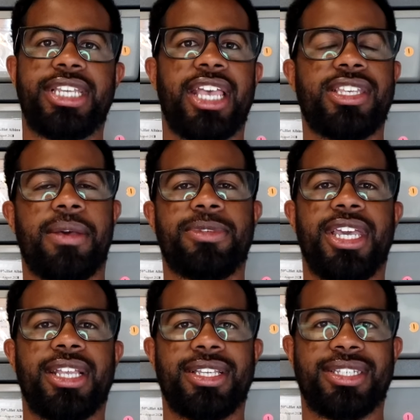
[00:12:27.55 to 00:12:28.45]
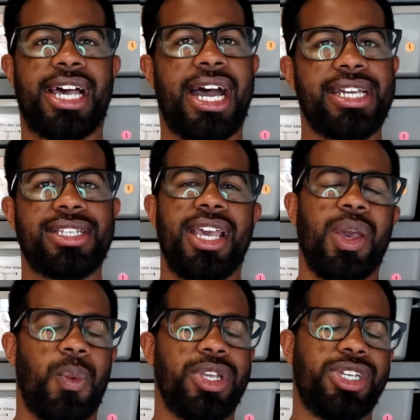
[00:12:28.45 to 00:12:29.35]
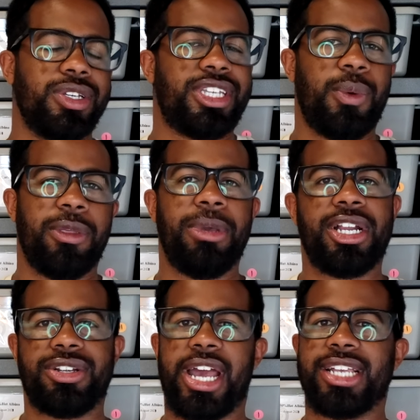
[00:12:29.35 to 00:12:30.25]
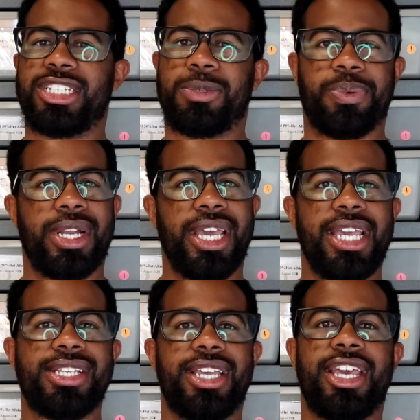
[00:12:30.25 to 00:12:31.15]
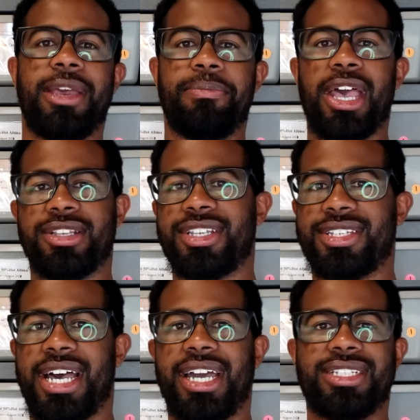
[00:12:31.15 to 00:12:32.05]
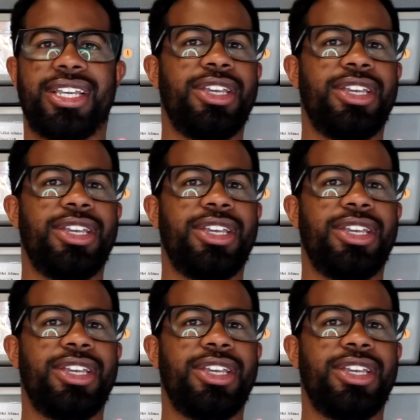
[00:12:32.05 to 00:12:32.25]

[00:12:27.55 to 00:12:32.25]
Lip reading: it takes him to get to size, which usually with bearded dragons is pretty easy to get males to size.